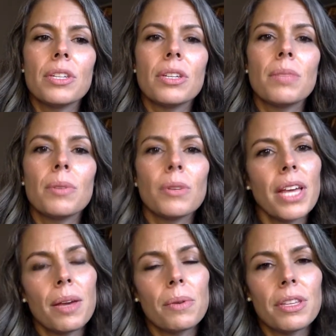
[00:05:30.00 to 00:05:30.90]

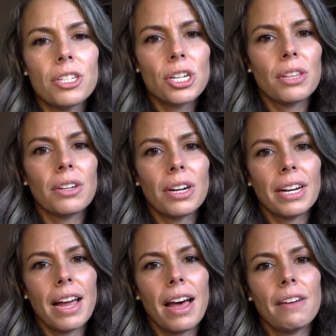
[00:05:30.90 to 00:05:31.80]
communicate with each other
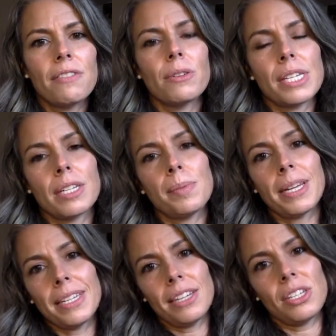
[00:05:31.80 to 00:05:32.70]
and have those
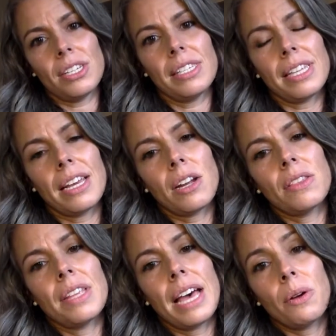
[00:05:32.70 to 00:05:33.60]
expectations laid
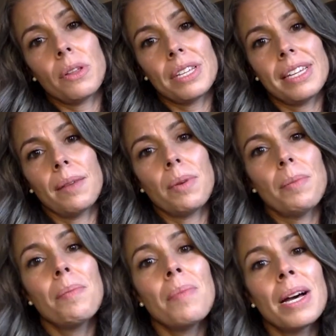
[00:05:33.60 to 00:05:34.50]
out on the table
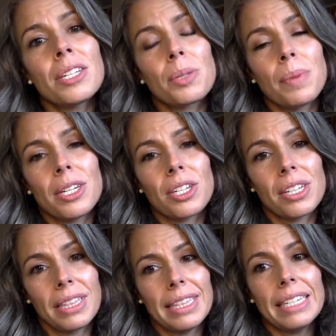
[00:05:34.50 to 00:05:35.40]
much, much
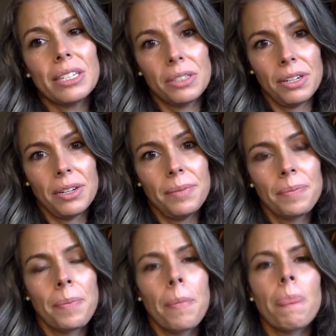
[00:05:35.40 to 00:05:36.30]
clearer.
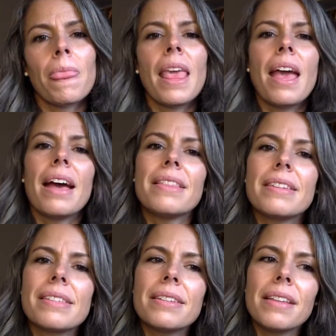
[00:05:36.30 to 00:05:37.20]
And
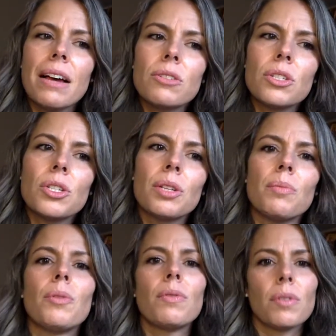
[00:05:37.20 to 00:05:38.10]
this allows you to
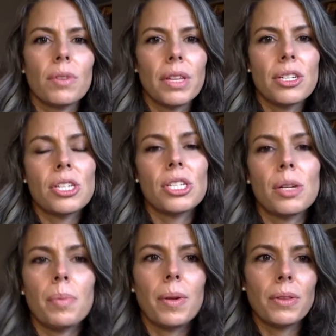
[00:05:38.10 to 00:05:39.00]
move the
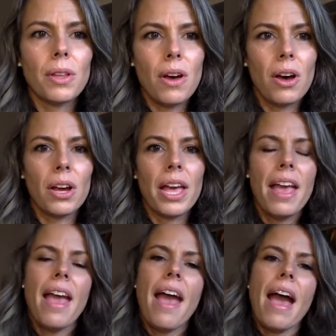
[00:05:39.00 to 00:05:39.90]
relationship along
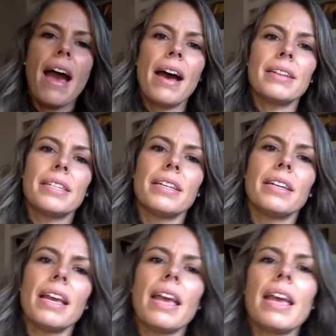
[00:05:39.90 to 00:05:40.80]
at
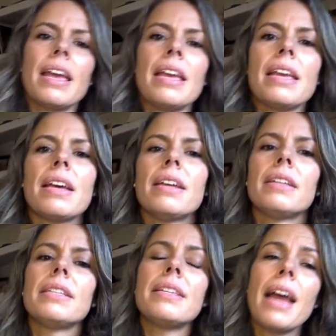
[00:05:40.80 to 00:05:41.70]
a
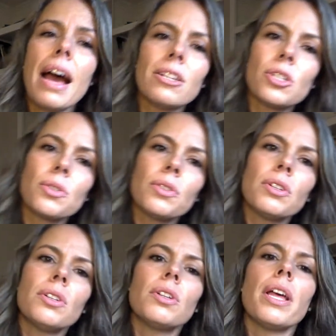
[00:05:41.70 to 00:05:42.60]

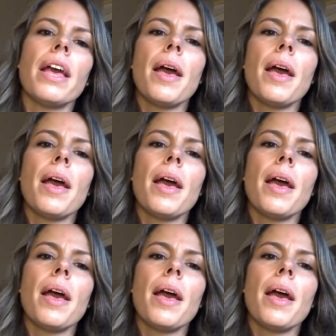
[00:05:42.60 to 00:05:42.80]
natural